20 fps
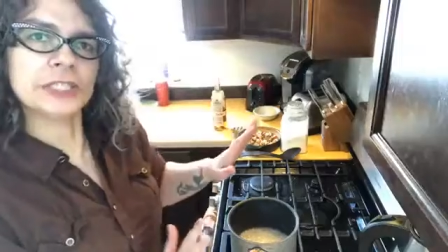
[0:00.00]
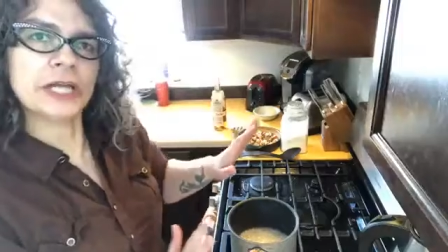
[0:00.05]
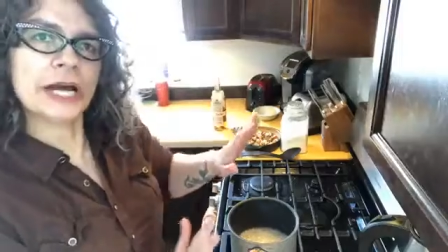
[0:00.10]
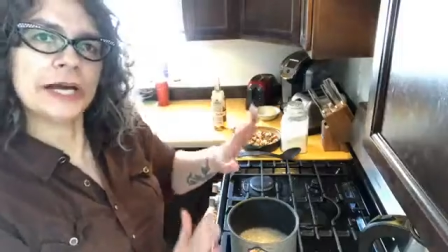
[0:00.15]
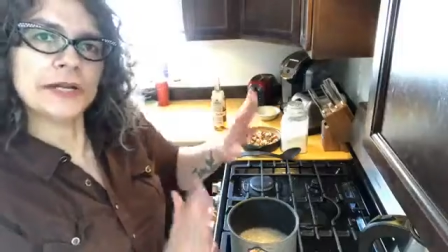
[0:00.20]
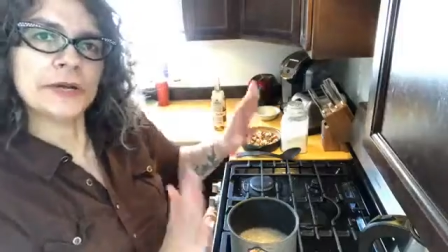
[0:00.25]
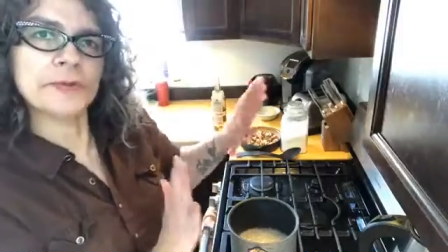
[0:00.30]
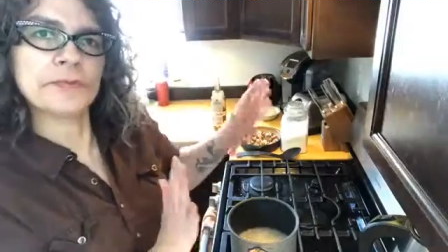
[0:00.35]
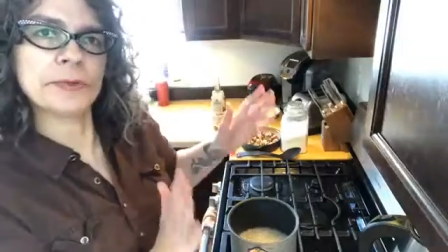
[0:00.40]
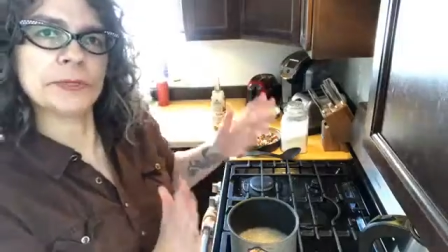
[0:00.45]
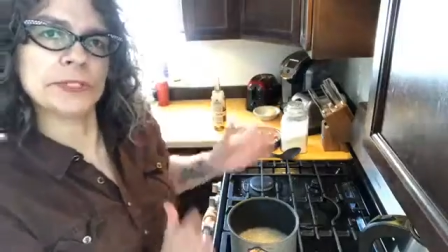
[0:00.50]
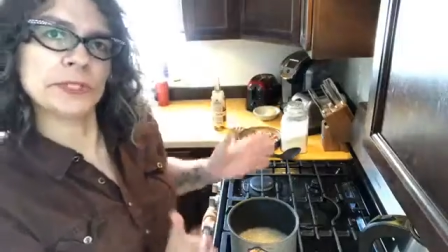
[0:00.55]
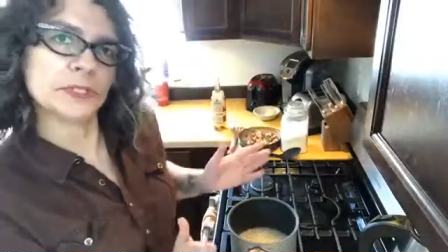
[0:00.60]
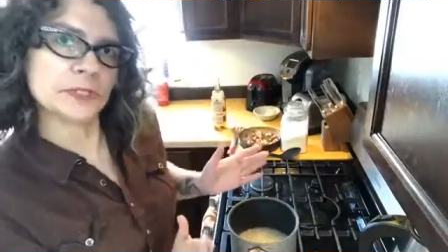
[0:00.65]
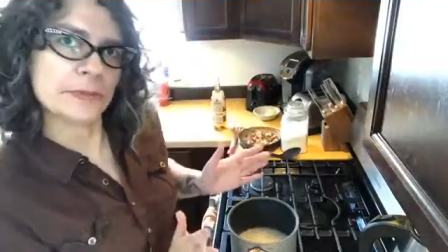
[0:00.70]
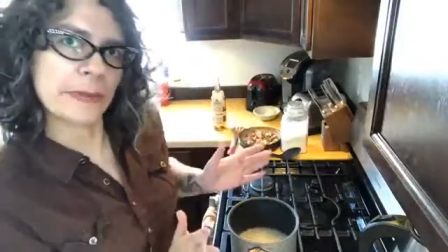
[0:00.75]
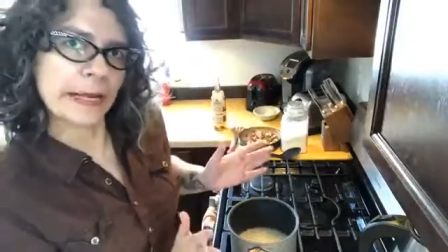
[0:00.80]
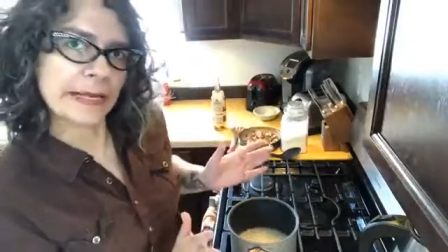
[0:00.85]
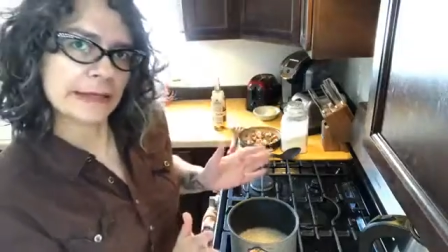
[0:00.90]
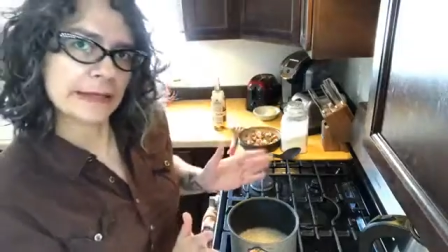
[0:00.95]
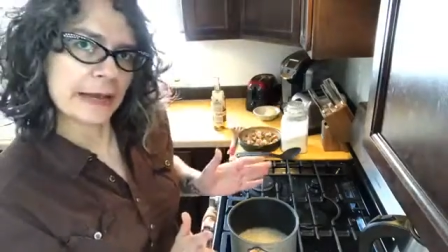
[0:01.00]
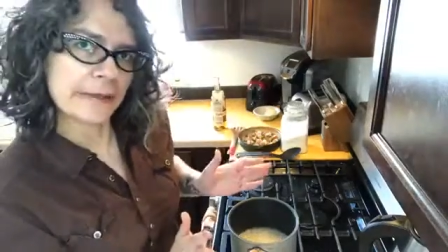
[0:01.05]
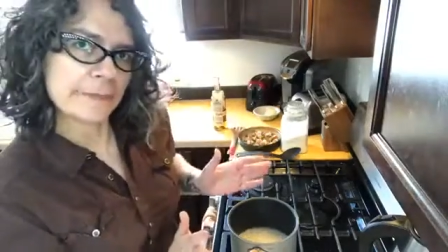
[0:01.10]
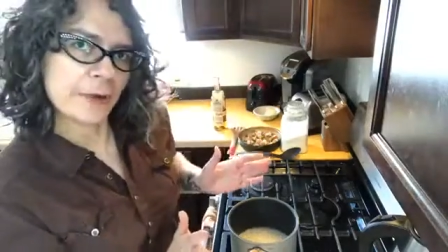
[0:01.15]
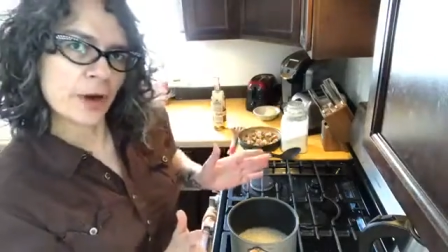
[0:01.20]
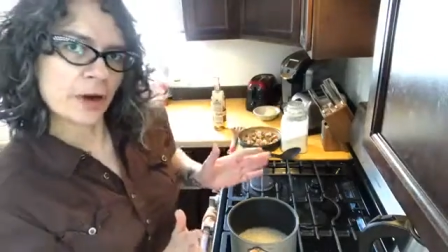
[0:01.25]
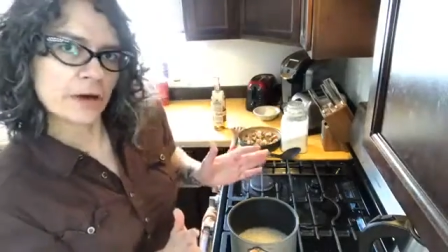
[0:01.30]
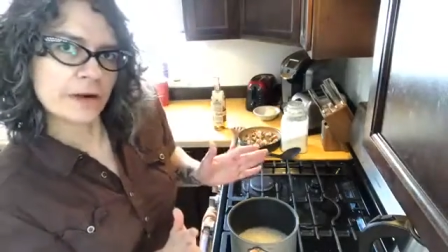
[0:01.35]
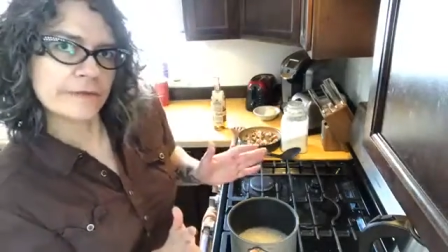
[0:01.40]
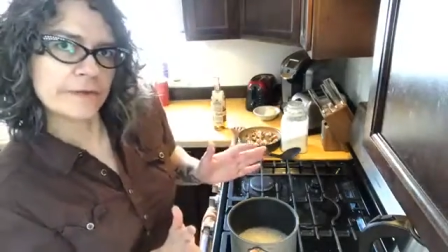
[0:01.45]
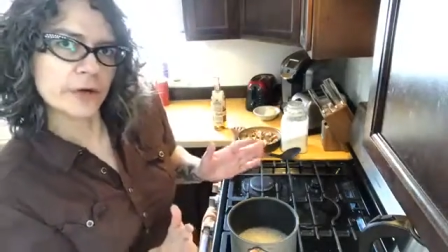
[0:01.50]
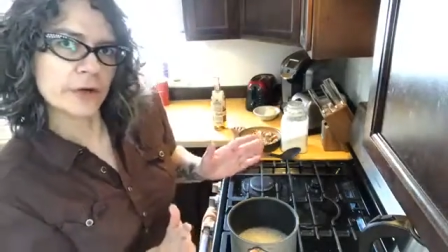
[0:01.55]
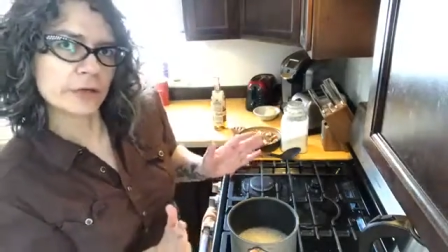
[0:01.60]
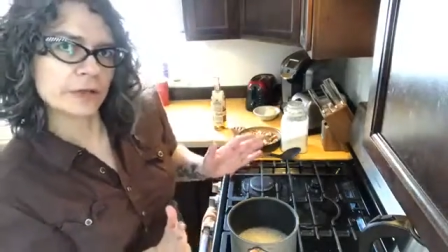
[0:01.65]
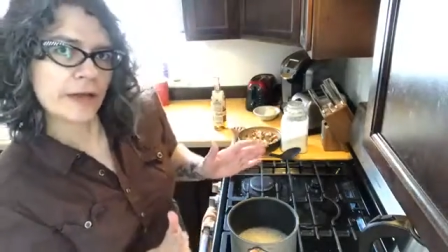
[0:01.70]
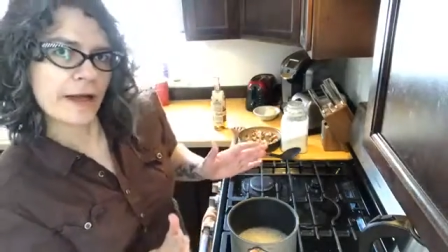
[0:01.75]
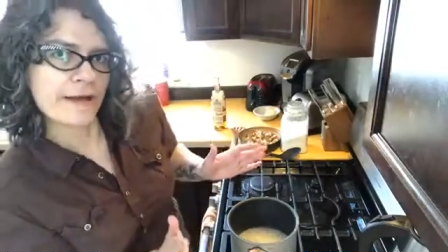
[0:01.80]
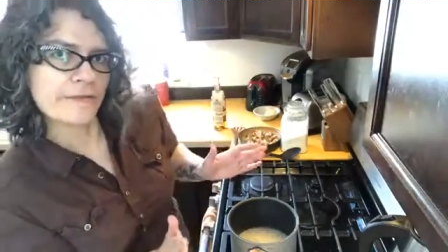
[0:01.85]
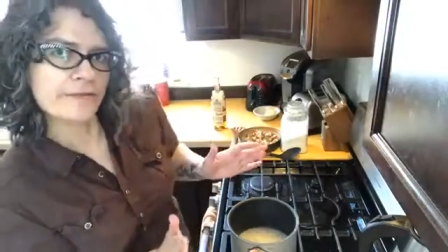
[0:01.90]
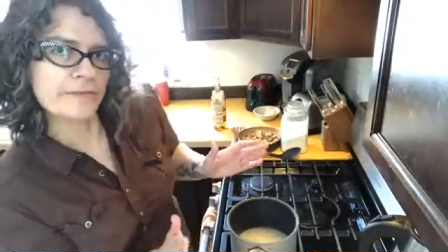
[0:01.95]
I don't participate in that part of her
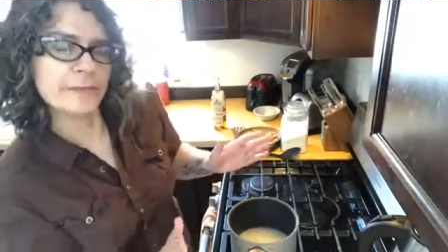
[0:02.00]
life,